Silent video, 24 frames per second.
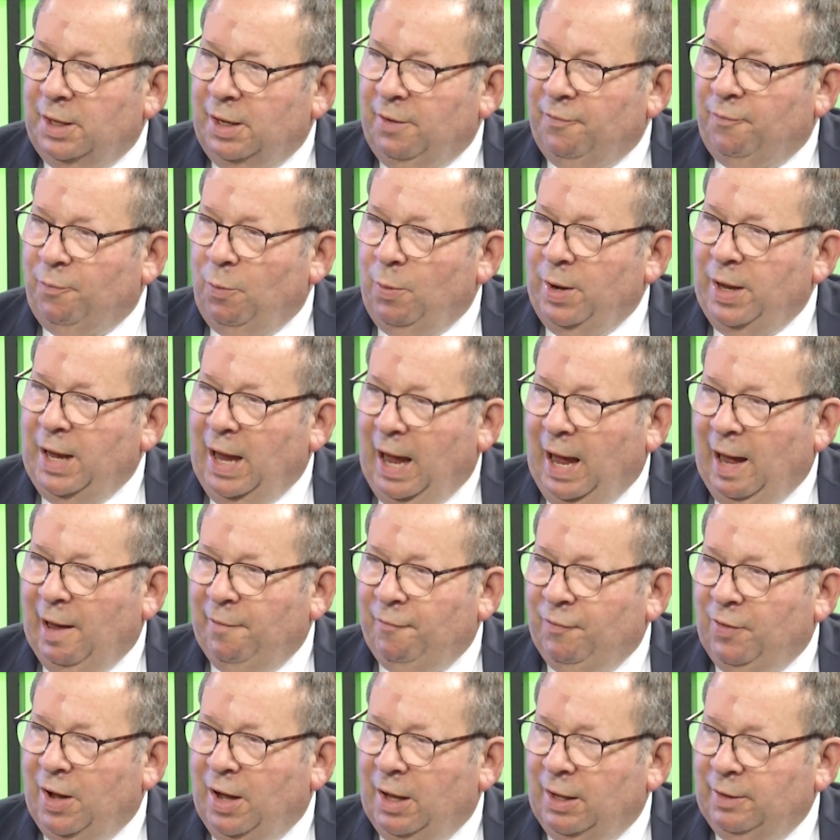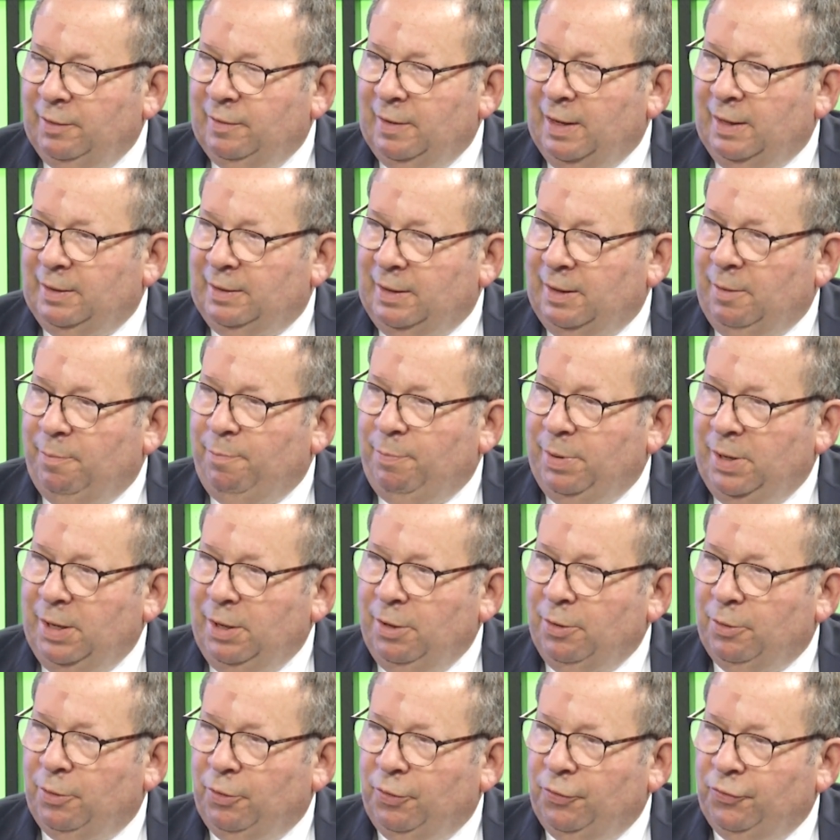If we have content that
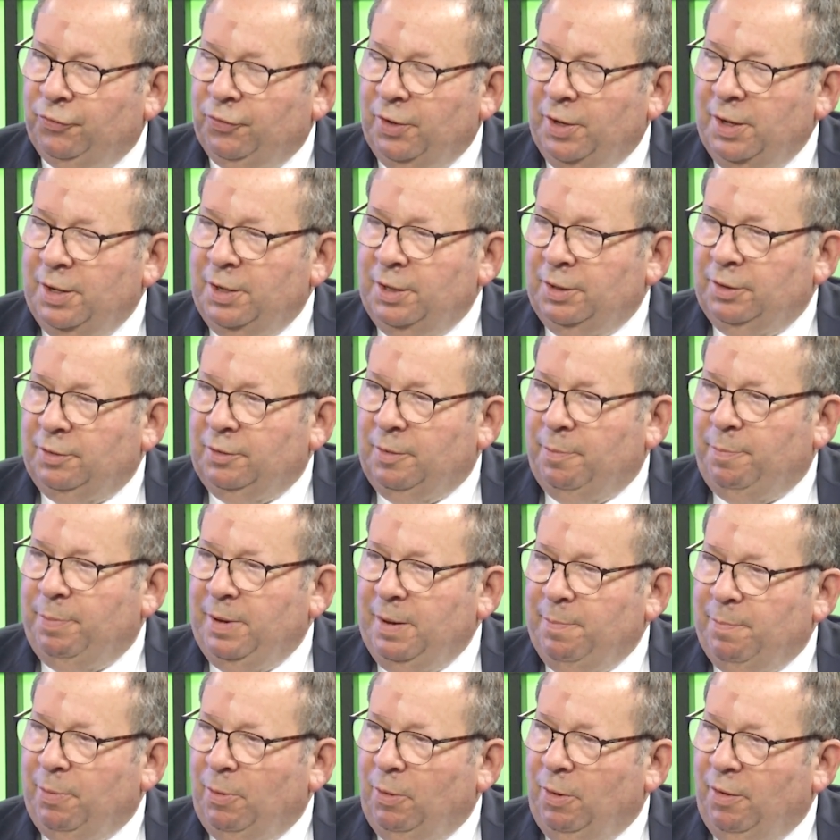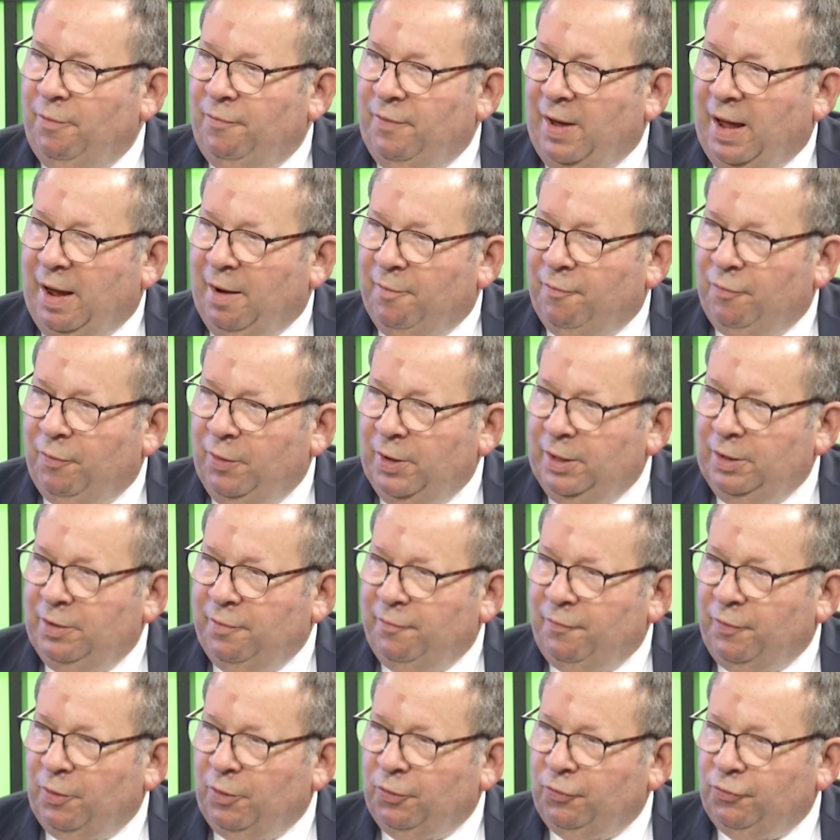appeals to people of every
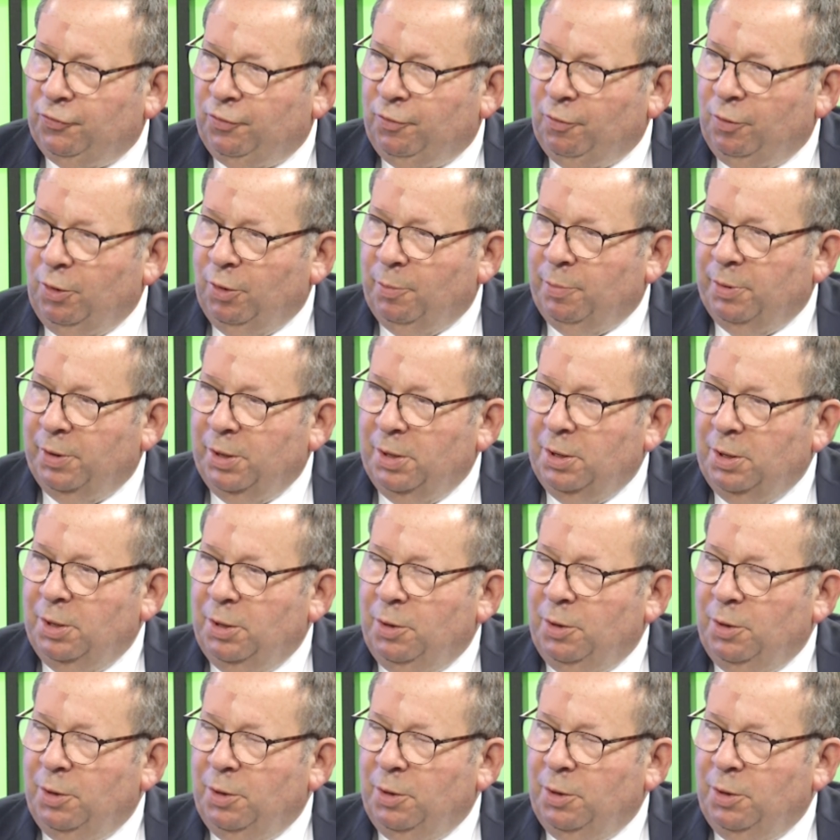diverse group,